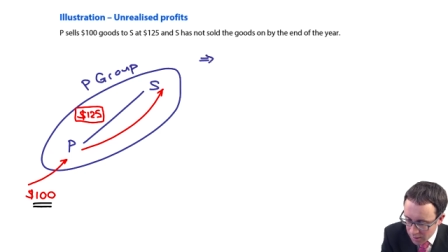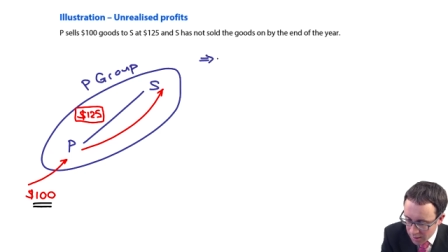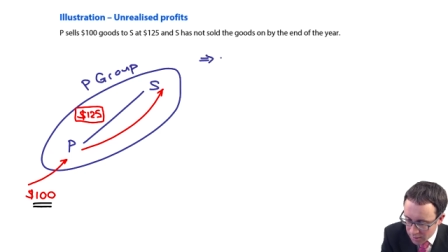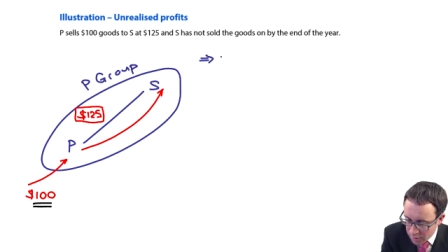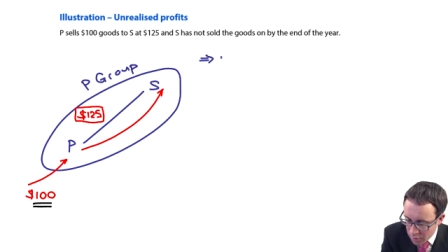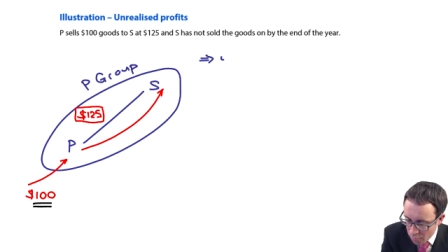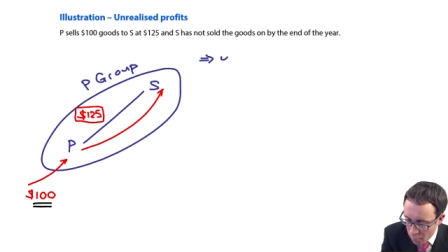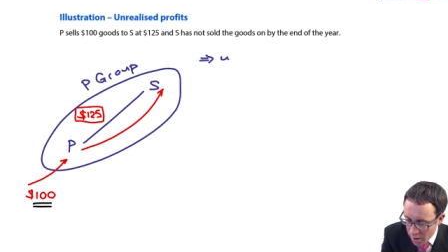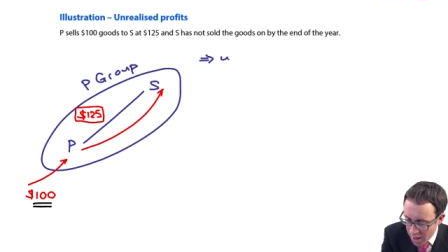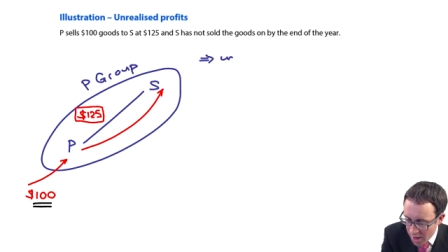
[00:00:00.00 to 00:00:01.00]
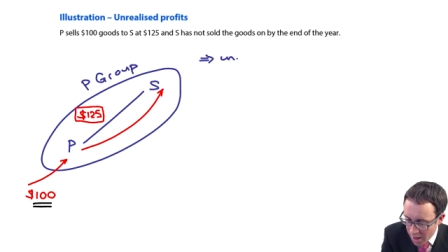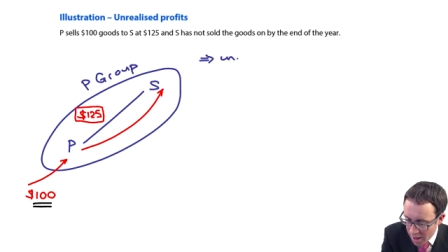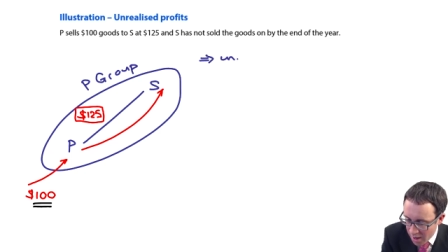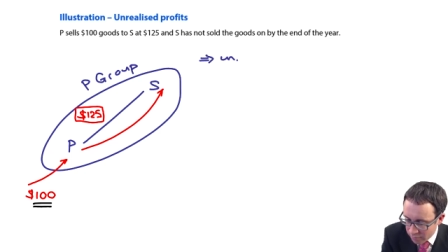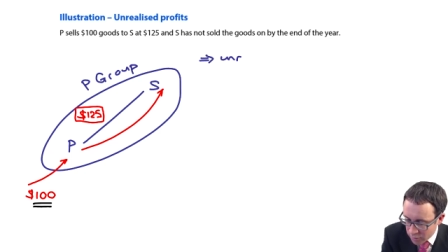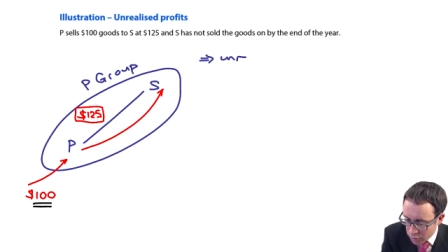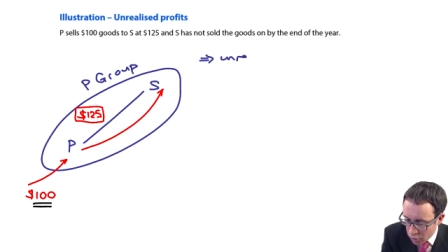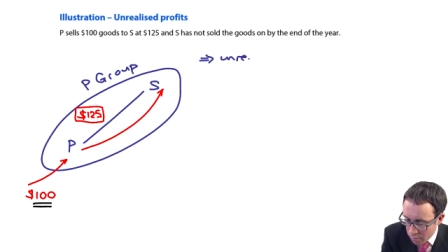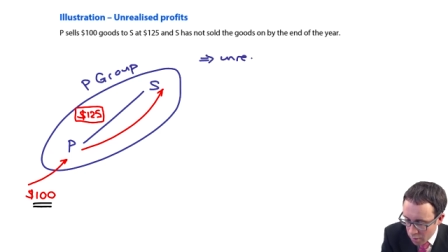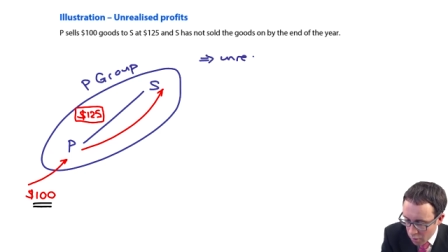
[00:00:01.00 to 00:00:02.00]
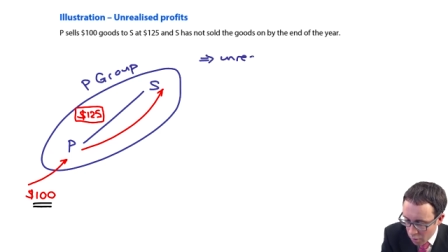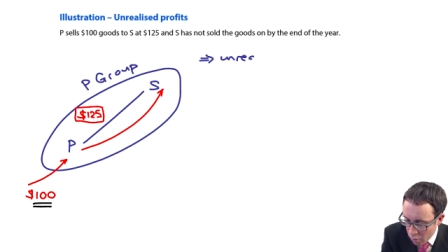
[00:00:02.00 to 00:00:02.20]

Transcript: is that we have some